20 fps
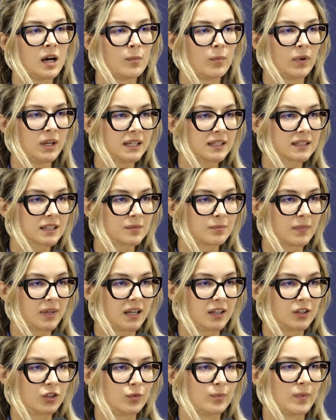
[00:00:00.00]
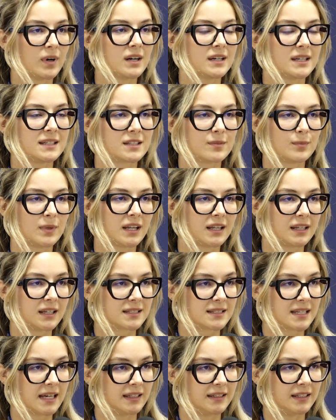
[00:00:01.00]
Malignant melanoma is a
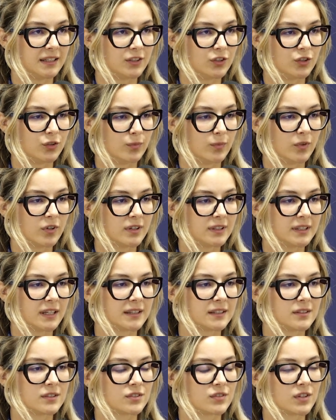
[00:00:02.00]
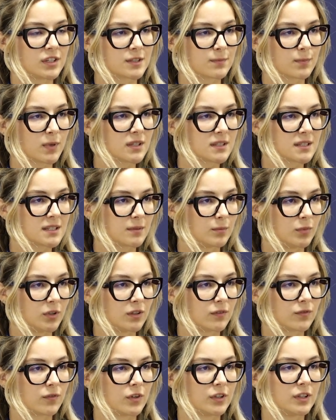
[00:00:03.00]
melanocytic tumor that is
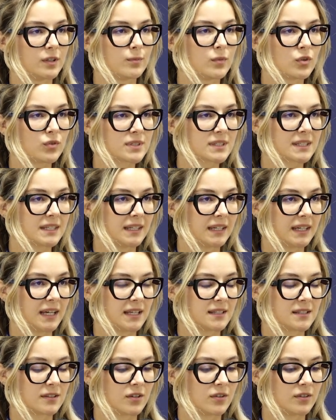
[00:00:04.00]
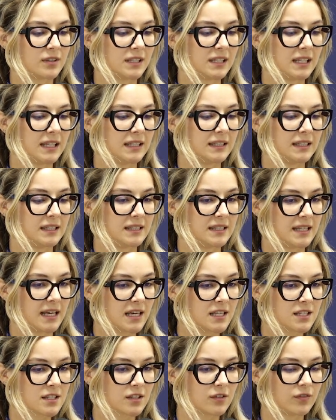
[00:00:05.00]
responsible for the most skin cancer-related
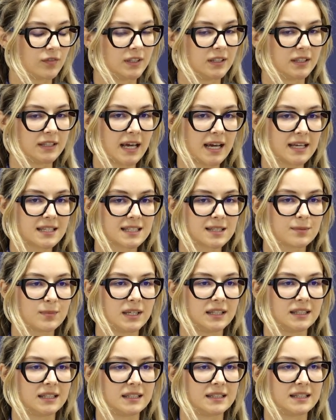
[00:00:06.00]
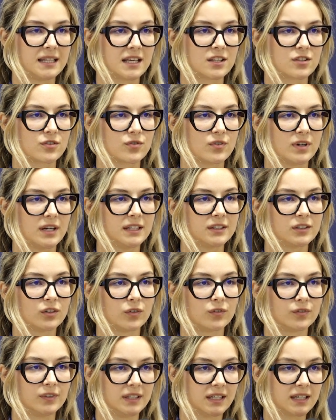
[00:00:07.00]
death, with an estimated death rate
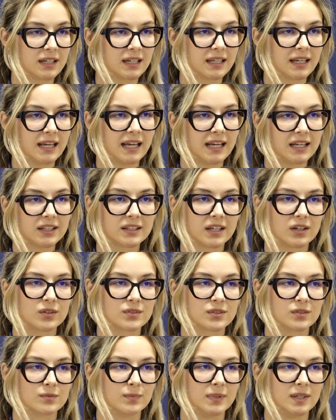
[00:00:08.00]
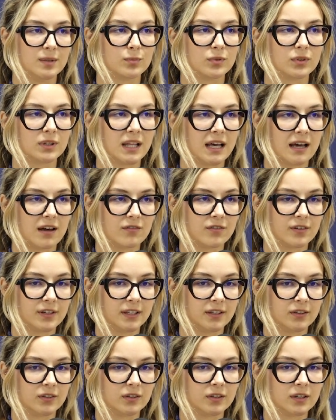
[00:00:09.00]
of nearly 8,000 people every
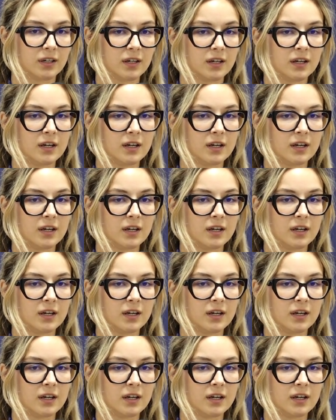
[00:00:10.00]
year.